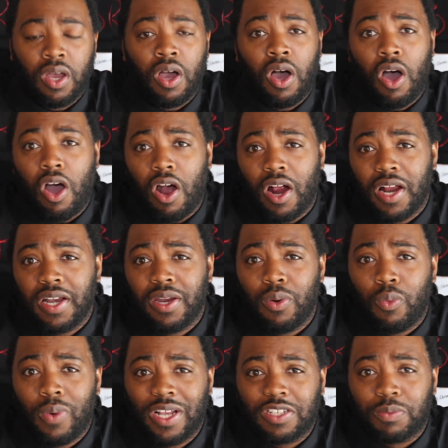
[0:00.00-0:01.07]
Harden and
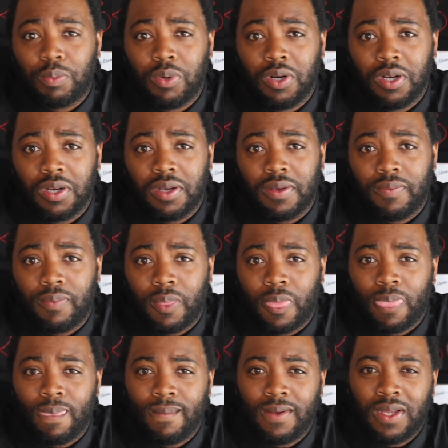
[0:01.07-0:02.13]
Westbrook,
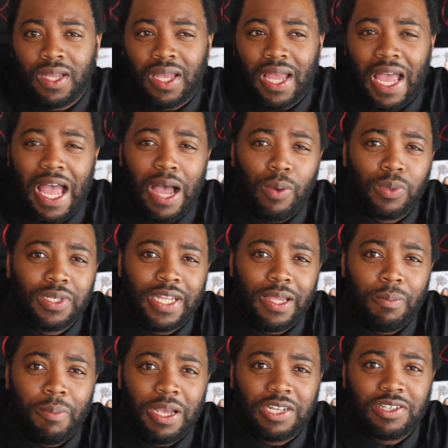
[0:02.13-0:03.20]
how would they
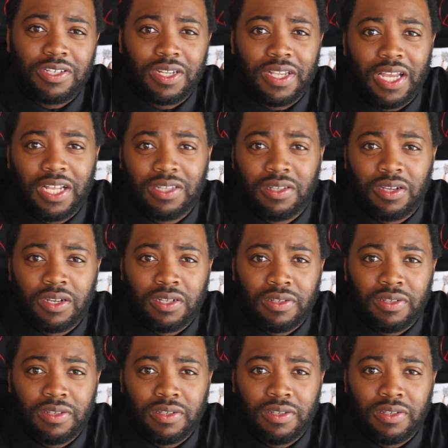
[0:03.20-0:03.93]
mesh together?